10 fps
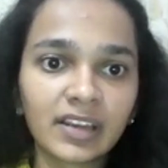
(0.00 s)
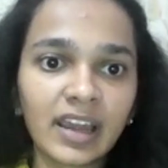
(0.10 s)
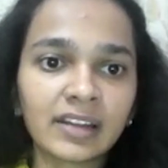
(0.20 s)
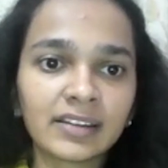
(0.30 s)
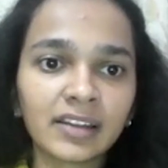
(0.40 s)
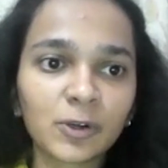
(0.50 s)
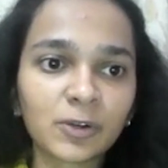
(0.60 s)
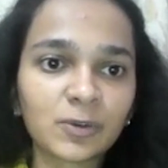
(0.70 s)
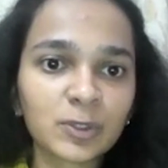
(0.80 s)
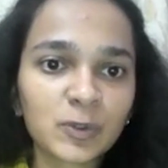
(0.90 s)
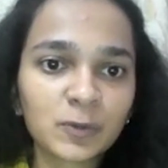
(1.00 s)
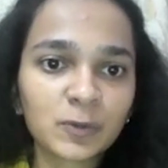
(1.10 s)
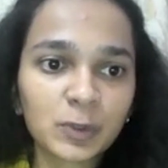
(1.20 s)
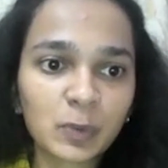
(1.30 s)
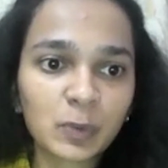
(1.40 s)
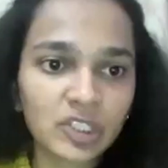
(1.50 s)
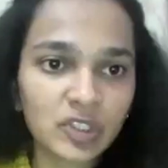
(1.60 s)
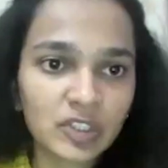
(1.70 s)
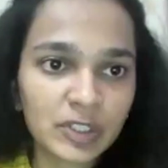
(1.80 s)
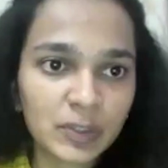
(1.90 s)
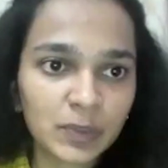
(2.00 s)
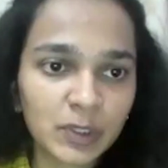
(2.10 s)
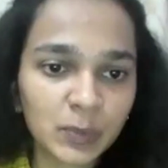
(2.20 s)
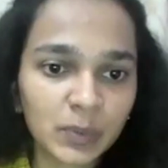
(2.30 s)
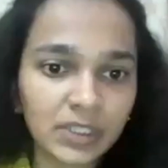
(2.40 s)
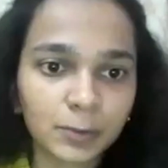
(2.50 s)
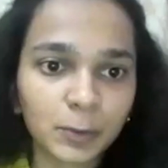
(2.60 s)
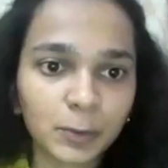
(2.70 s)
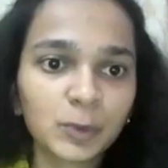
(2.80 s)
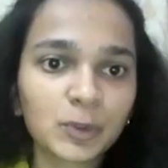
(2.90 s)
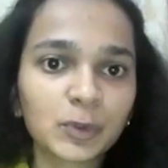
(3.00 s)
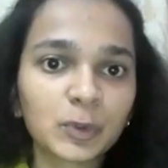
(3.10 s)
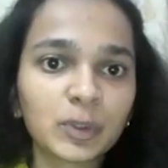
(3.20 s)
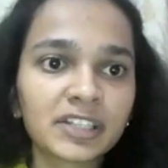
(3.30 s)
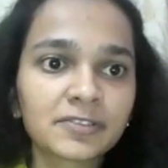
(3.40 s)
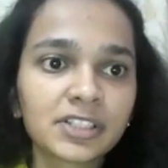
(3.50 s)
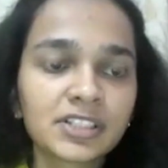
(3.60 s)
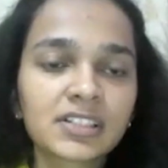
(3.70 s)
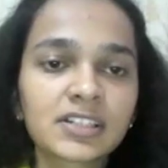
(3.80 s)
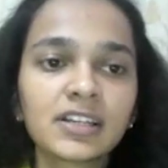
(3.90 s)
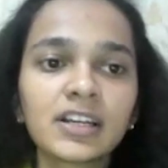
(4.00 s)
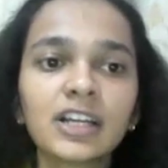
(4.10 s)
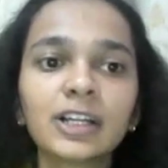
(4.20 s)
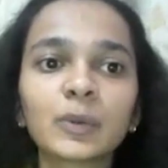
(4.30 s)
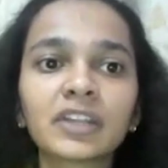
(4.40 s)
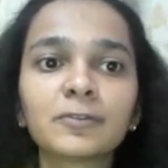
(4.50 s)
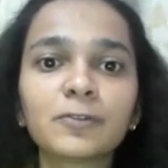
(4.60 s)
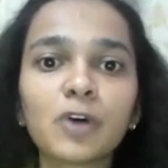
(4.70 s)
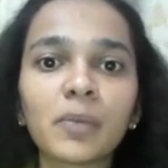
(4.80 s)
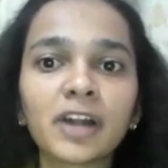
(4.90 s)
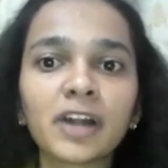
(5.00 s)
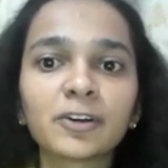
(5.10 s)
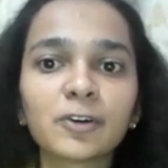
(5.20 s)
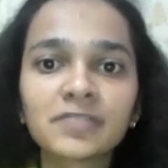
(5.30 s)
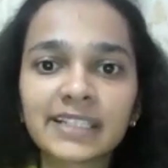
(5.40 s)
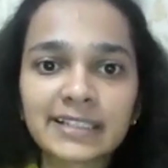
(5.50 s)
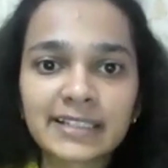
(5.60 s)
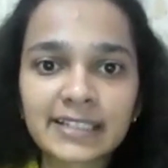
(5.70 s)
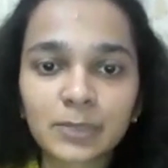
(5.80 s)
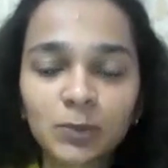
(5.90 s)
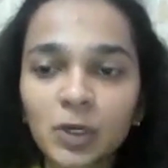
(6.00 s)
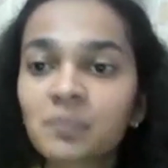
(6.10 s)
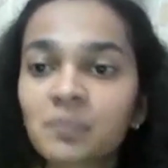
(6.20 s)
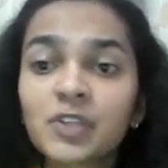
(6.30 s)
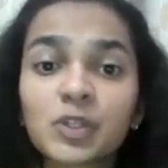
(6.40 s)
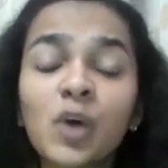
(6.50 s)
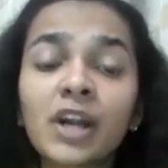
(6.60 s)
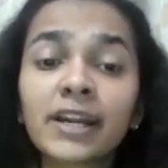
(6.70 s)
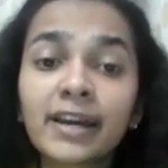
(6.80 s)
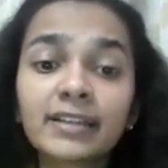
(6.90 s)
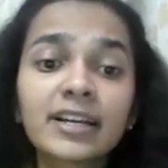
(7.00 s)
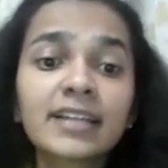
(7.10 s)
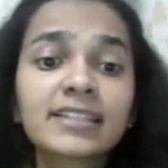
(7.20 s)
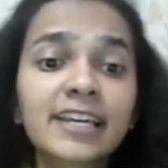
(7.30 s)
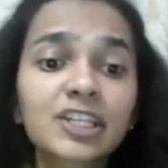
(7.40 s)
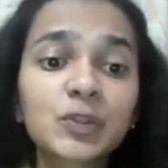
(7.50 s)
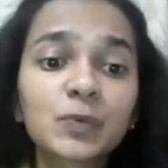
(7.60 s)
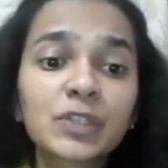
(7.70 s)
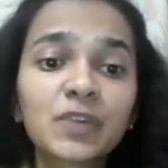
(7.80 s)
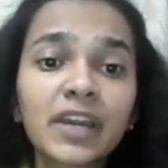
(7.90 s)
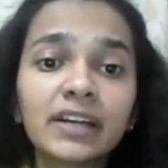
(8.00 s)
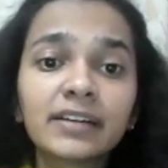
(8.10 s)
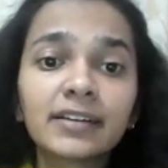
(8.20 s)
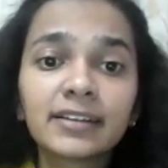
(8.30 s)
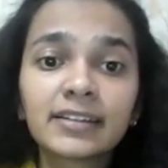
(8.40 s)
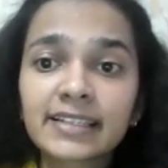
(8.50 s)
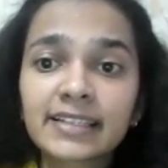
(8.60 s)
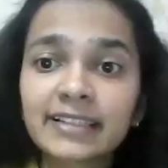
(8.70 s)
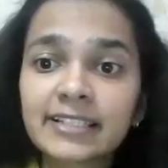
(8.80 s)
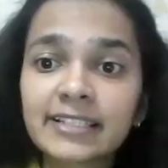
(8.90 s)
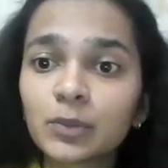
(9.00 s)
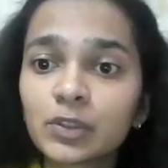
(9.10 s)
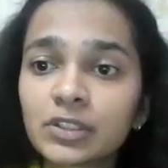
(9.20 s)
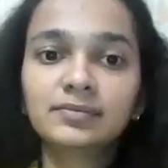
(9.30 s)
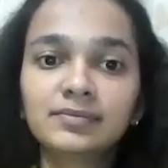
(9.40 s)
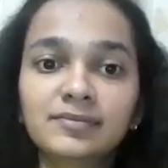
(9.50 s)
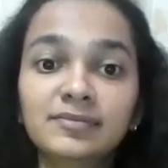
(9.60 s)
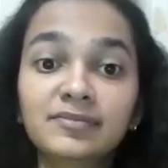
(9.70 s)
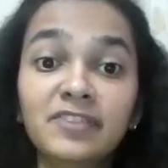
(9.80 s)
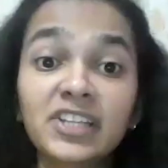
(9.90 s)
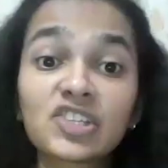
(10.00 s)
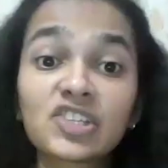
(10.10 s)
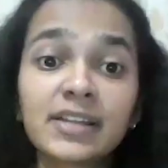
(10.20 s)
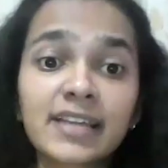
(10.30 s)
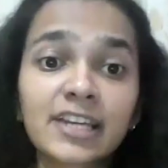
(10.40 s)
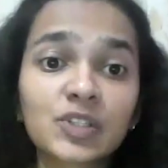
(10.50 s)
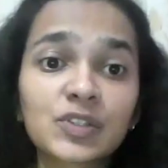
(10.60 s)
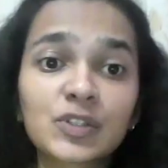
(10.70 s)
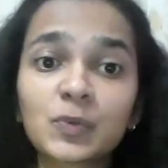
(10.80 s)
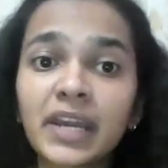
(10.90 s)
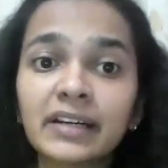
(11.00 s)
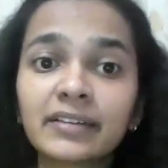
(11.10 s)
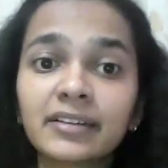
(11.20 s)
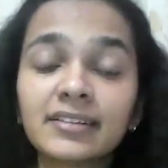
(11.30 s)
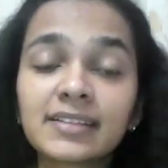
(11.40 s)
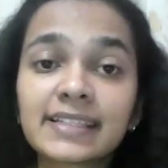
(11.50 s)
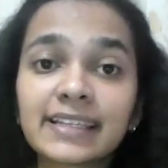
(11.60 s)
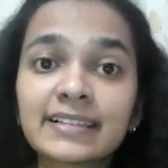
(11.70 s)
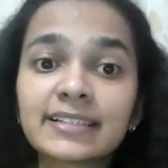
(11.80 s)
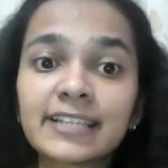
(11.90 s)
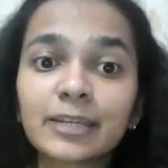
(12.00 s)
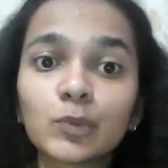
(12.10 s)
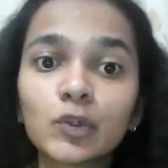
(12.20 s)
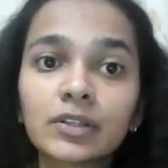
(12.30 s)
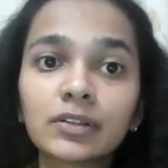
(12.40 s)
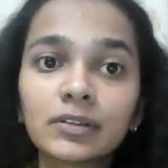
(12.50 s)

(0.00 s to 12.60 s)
And there are also few questions which we have to do. So let's first look at the format of sales day book. What are the transactions which we enter in the sales day book? Which transactions do we enter in the sales day book?